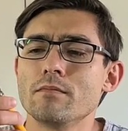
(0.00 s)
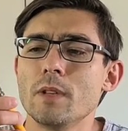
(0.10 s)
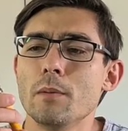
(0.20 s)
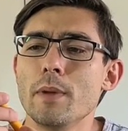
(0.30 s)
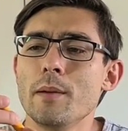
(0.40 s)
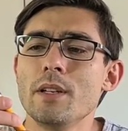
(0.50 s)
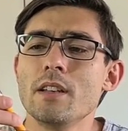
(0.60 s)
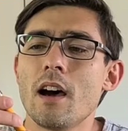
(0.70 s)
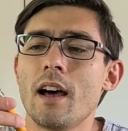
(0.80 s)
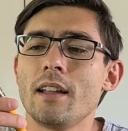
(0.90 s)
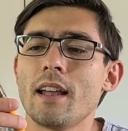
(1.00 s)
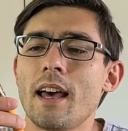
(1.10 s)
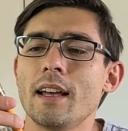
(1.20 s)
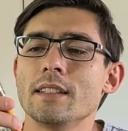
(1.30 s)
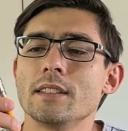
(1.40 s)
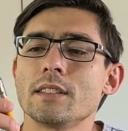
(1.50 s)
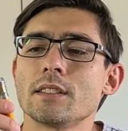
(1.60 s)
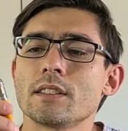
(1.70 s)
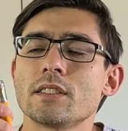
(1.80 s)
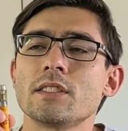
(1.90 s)
maybe not
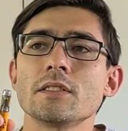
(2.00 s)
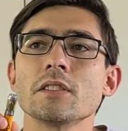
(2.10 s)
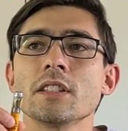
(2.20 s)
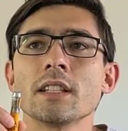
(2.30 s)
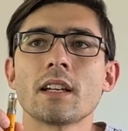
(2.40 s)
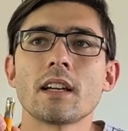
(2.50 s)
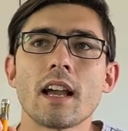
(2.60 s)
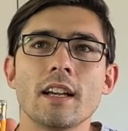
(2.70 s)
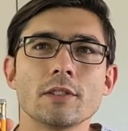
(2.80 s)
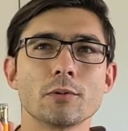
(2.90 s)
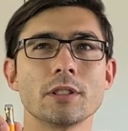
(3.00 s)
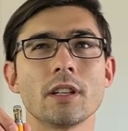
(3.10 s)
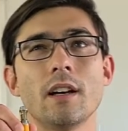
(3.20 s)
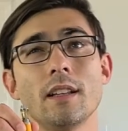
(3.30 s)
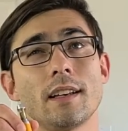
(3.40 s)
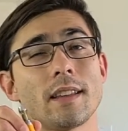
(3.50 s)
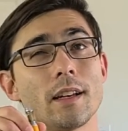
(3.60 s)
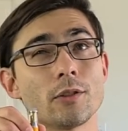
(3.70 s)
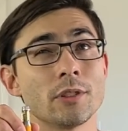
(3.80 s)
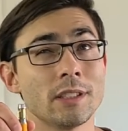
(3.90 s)
as slick as we saw like
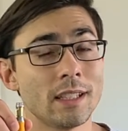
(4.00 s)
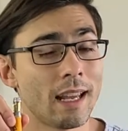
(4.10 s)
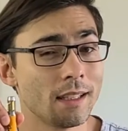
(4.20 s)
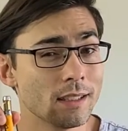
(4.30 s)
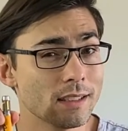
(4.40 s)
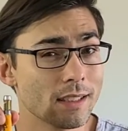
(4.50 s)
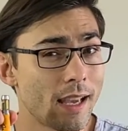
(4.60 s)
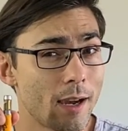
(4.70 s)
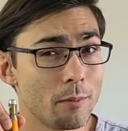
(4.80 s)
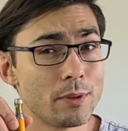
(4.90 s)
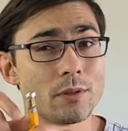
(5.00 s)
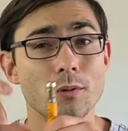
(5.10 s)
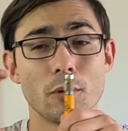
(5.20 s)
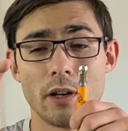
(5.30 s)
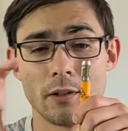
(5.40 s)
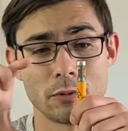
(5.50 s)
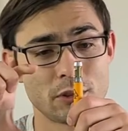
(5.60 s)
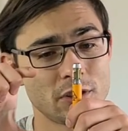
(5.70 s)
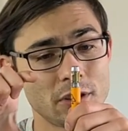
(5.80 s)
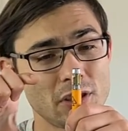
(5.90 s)
that green Alien Labs one, which
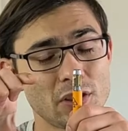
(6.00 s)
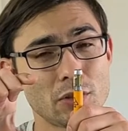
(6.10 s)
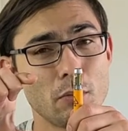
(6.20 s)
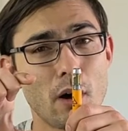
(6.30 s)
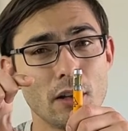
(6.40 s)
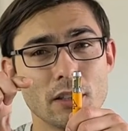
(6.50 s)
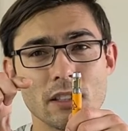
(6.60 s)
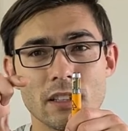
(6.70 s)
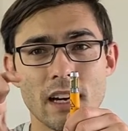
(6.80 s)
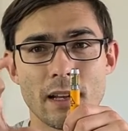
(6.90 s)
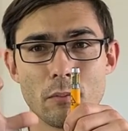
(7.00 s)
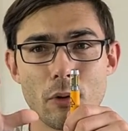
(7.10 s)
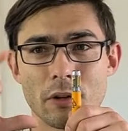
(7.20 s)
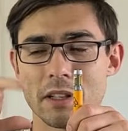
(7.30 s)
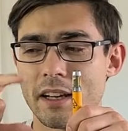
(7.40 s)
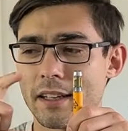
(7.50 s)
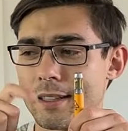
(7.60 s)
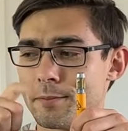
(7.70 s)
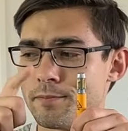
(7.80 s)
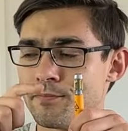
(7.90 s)
is a little smaller and more
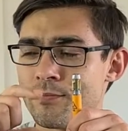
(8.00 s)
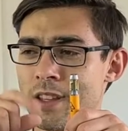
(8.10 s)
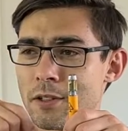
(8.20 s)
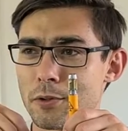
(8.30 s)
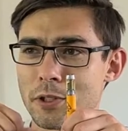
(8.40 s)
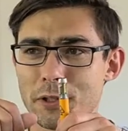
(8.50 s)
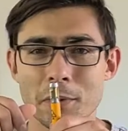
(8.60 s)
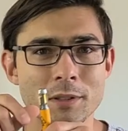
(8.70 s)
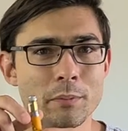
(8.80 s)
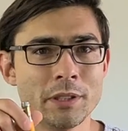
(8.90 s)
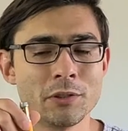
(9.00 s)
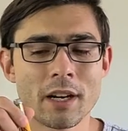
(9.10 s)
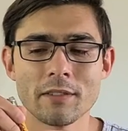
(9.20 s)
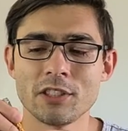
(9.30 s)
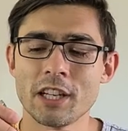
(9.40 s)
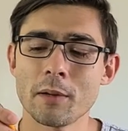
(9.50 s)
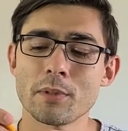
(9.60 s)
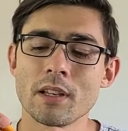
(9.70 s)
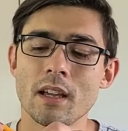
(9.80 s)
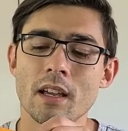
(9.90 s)
like sort of USB drive
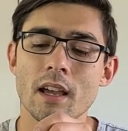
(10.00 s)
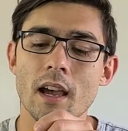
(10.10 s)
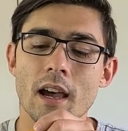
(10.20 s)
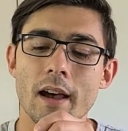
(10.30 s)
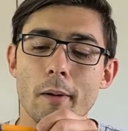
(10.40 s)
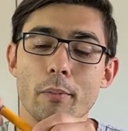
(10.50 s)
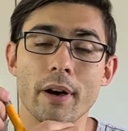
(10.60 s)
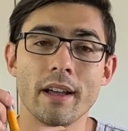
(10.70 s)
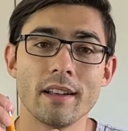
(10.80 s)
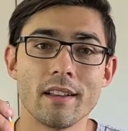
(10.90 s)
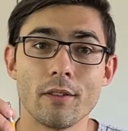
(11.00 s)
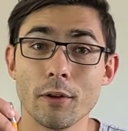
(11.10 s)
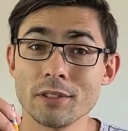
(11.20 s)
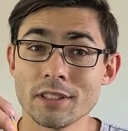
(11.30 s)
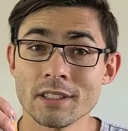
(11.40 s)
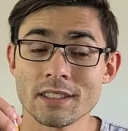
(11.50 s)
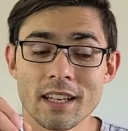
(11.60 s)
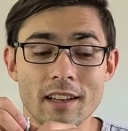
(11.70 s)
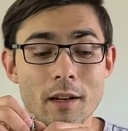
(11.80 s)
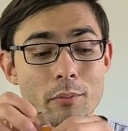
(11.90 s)
shaped. But those didn't
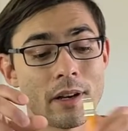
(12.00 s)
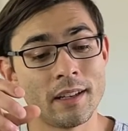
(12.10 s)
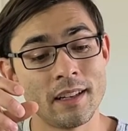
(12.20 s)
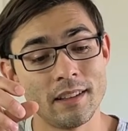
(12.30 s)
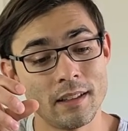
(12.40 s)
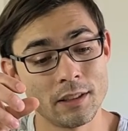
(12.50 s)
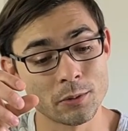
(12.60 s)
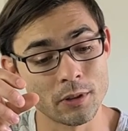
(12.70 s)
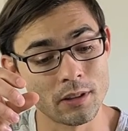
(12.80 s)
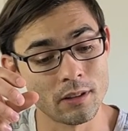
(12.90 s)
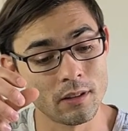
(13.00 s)
stand upright, and this one